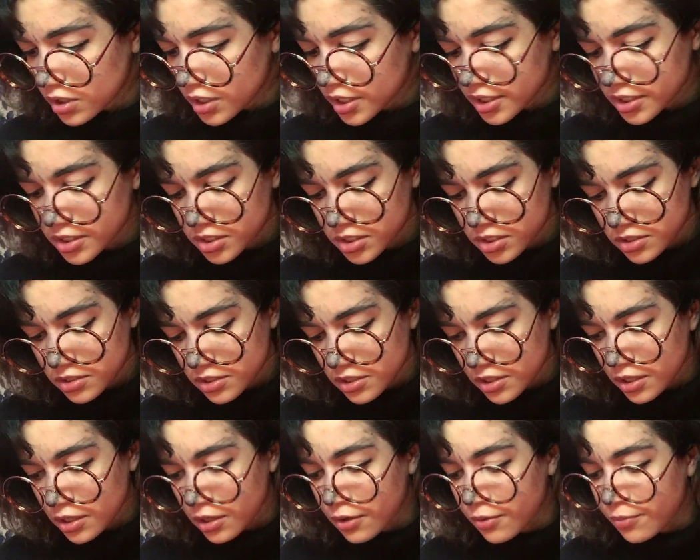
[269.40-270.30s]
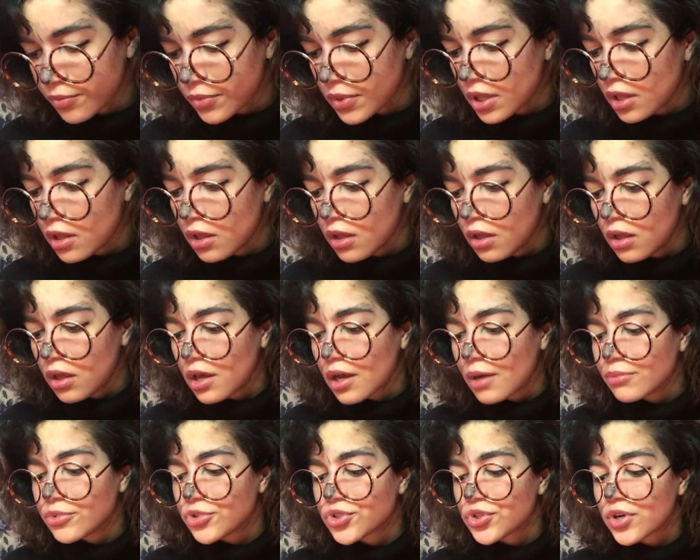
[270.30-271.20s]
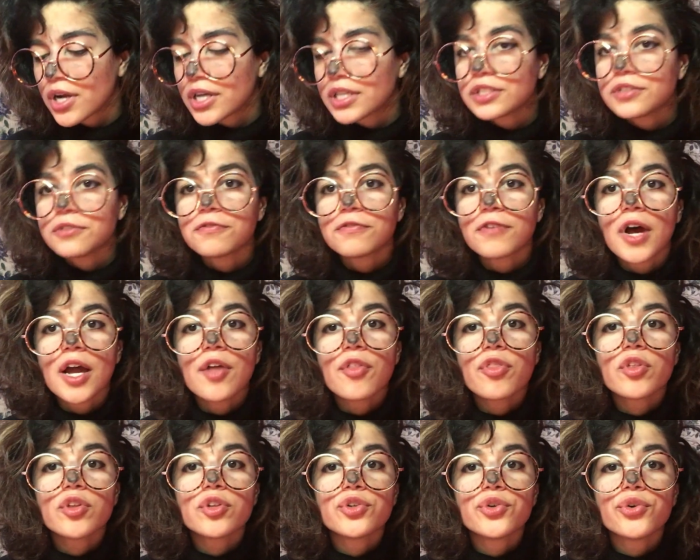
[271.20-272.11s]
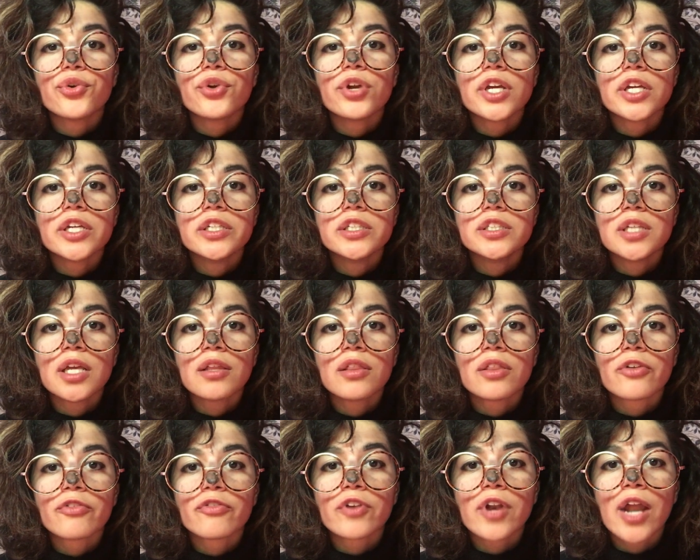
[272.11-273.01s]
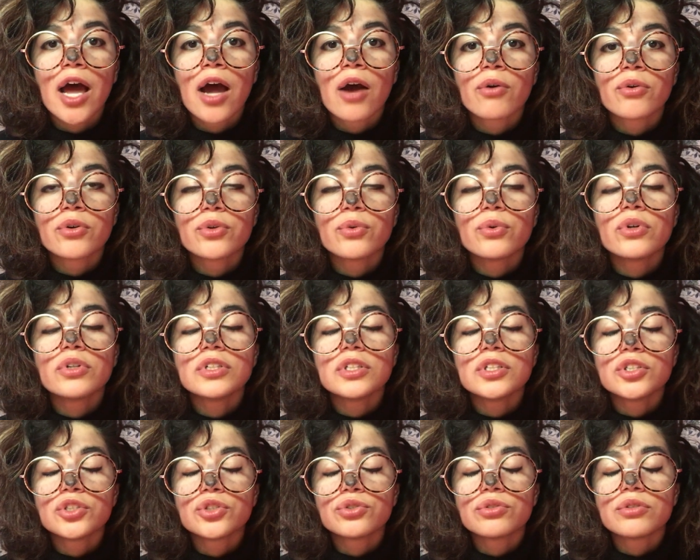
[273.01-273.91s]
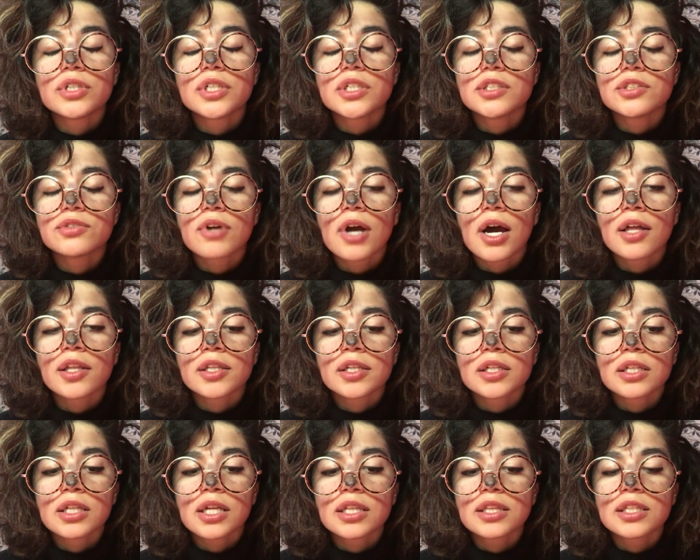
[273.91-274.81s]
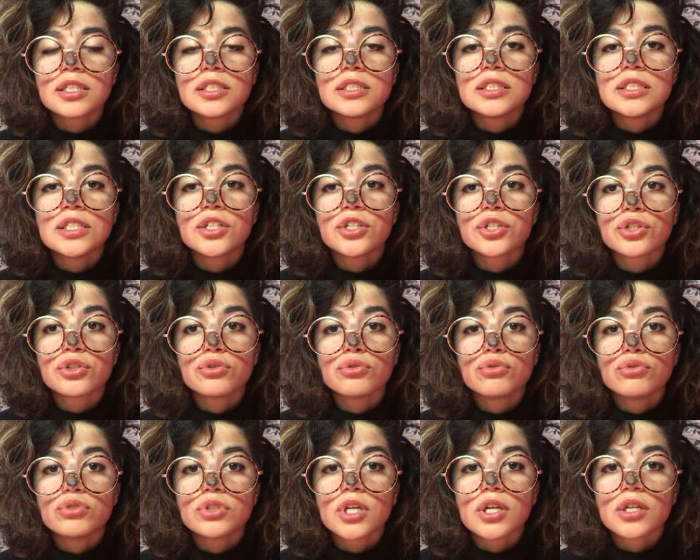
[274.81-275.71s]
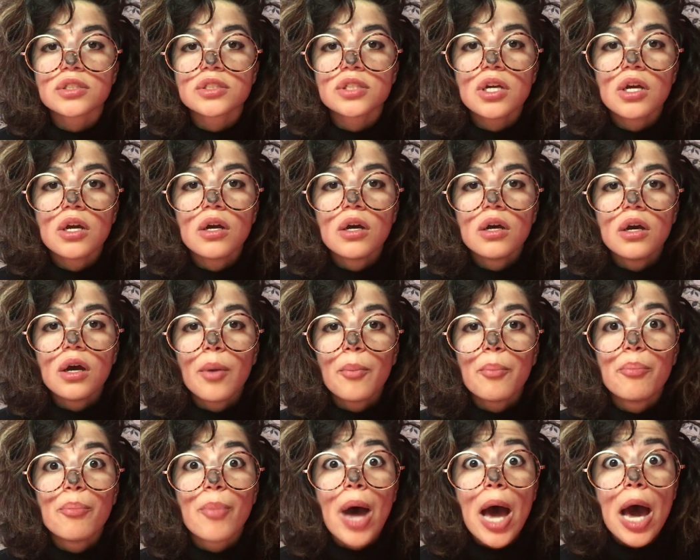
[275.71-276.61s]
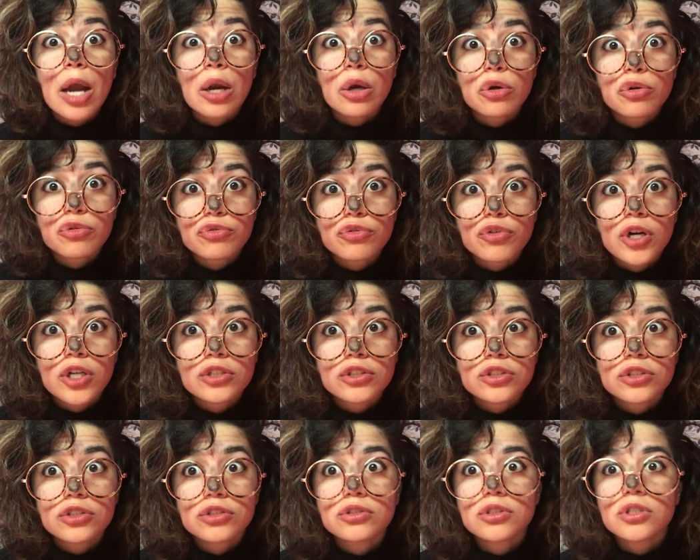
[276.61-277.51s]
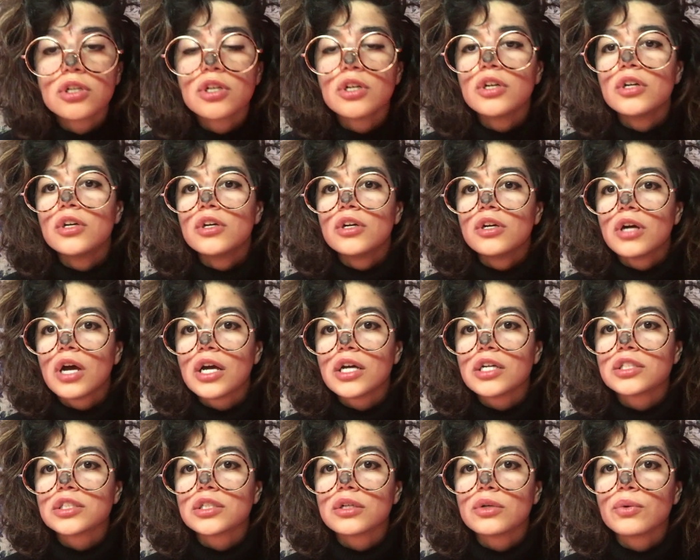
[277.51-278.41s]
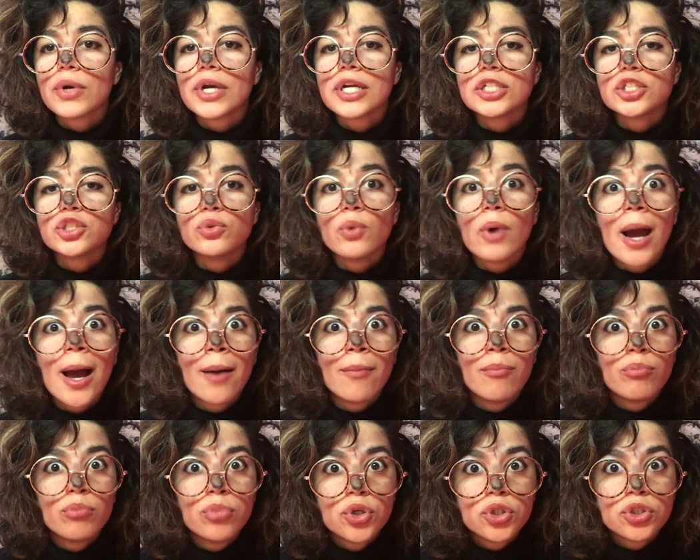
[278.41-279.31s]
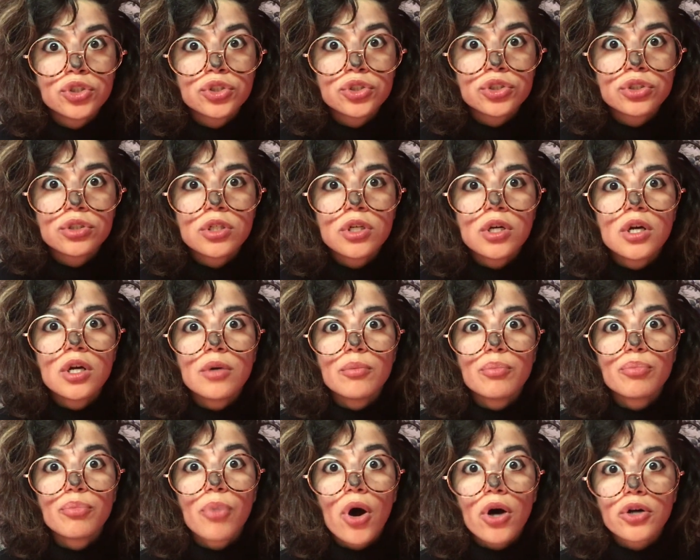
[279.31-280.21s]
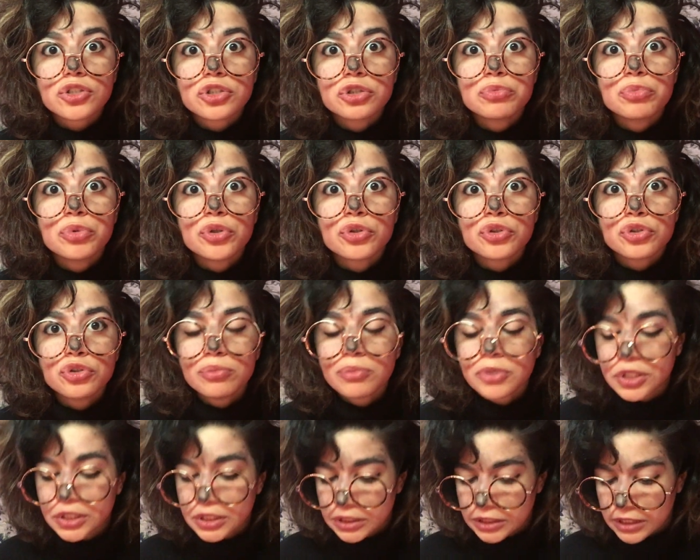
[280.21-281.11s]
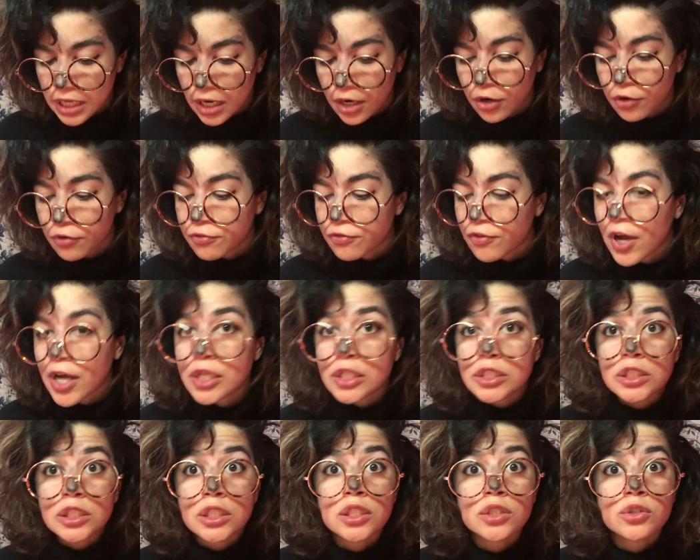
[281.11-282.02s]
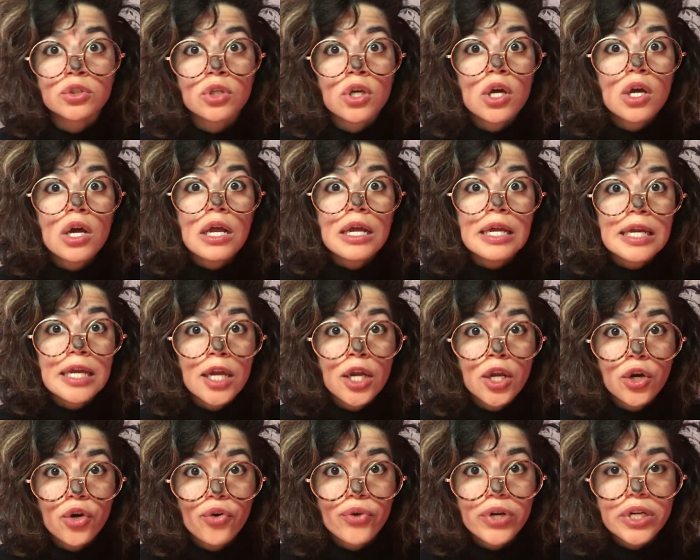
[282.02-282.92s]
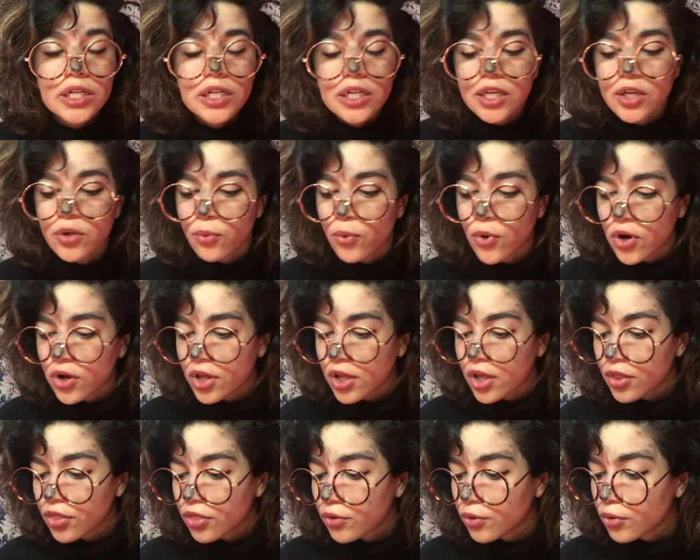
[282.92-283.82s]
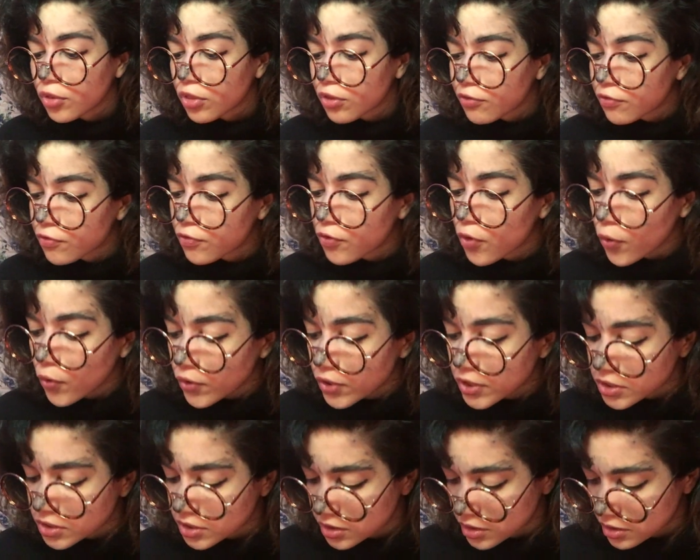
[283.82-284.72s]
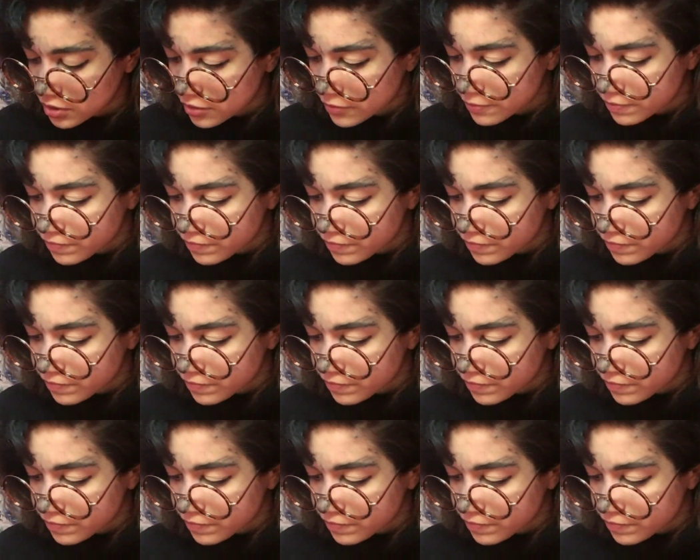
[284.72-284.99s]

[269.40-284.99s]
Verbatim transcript: Let's see. I'm trying to find the trees and the flower, all the trees rather that the deer use as battle fronts, as a way to ambush possible human sacrifices, ignorantly walking through the forest.